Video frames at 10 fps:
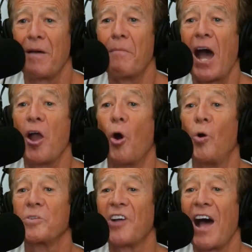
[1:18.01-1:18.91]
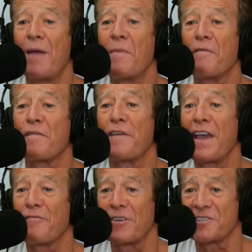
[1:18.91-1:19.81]
My all-time
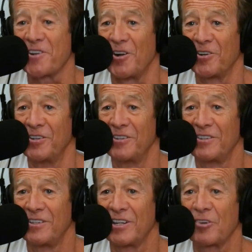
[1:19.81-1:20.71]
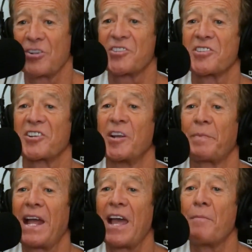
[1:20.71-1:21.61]
favorite song that Krista's going to
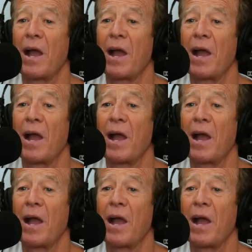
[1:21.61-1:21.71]
play at